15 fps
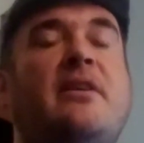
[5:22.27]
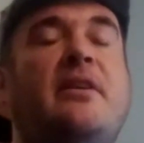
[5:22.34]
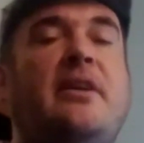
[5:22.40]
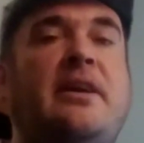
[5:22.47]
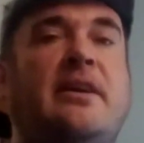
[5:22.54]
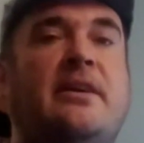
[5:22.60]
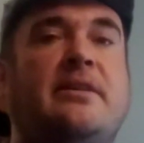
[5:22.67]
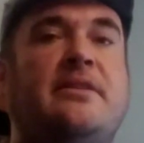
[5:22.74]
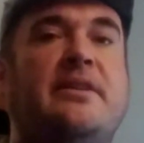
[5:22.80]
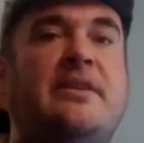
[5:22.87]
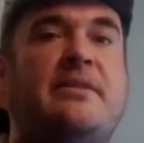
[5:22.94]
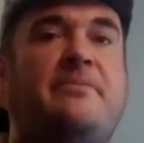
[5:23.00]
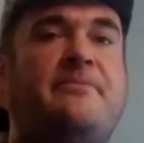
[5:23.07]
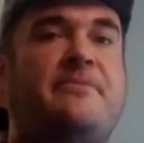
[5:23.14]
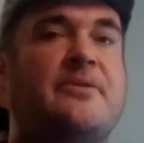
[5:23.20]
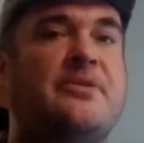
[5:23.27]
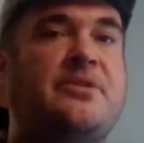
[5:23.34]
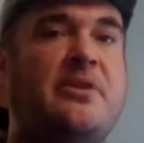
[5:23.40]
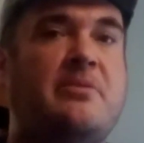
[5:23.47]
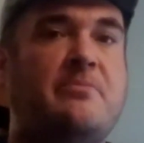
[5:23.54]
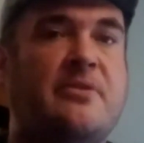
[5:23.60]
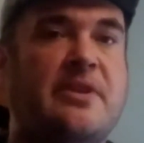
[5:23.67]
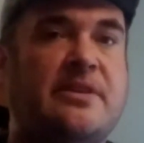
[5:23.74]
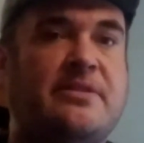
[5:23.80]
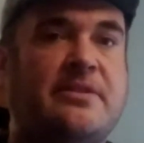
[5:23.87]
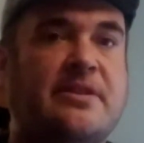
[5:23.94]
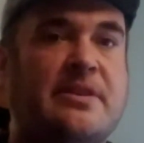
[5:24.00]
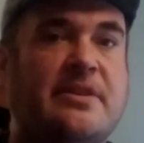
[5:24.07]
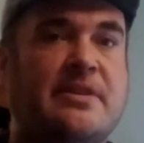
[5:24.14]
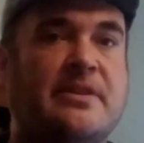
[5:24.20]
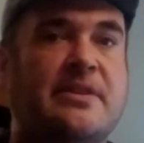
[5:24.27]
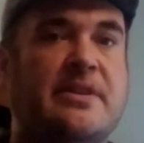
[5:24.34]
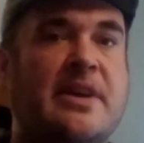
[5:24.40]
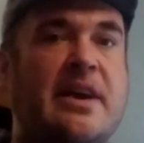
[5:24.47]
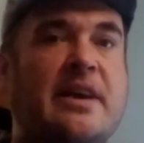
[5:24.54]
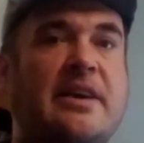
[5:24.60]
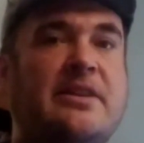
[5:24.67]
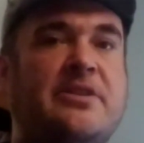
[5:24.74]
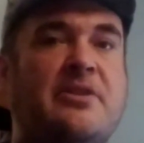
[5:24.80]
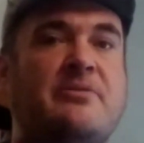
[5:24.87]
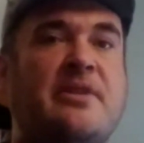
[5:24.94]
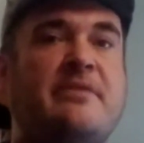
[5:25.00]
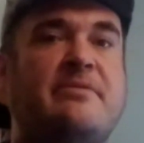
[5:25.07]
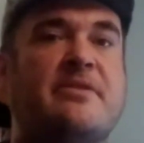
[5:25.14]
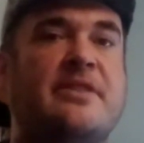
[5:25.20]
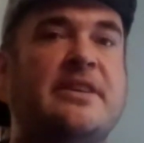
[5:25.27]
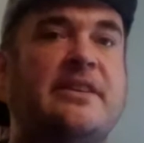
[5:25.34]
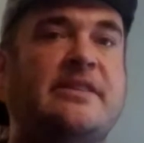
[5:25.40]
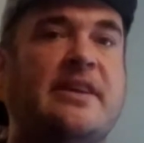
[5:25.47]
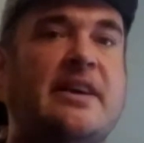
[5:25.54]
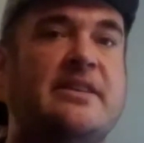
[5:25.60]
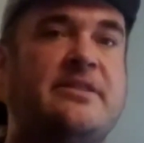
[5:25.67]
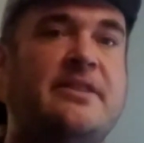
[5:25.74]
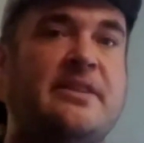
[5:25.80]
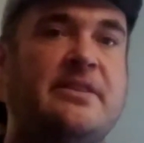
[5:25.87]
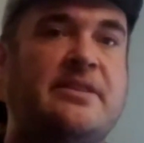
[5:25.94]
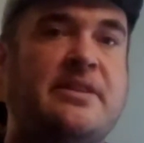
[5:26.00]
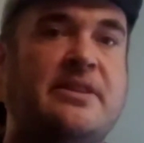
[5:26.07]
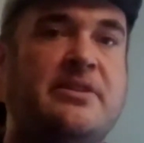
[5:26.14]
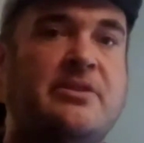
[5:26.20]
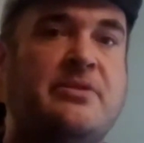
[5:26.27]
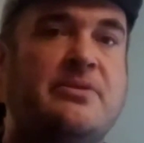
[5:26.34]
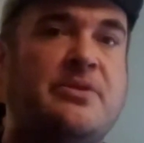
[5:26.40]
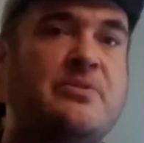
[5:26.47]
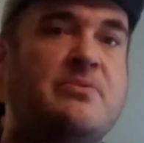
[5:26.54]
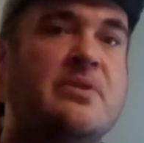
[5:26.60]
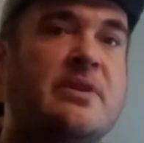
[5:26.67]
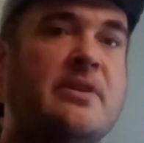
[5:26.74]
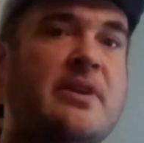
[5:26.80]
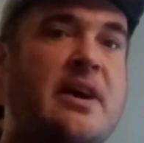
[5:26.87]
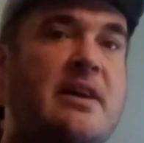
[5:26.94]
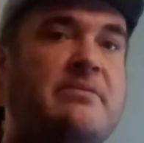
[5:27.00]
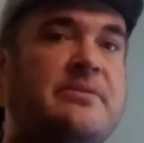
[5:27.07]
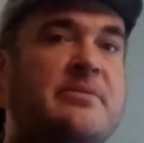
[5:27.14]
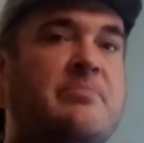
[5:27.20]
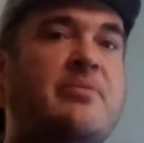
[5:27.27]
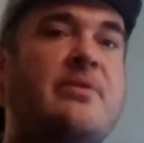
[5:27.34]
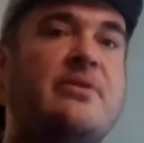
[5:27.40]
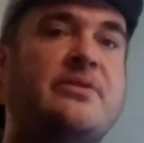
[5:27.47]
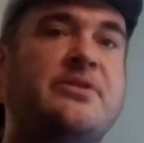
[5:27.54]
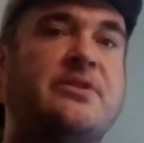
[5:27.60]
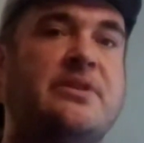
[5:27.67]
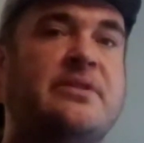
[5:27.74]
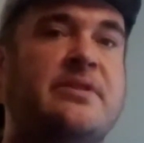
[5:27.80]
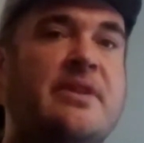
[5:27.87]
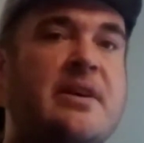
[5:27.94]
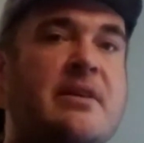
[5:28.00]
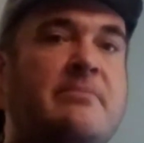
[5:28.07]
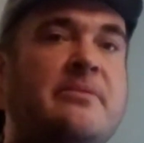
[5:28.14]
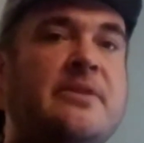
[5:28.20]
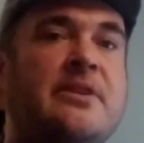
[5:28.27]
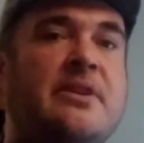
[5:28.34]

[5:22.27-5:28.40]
And if for some reason they don't ever get that sent to you, you will have to purchase them.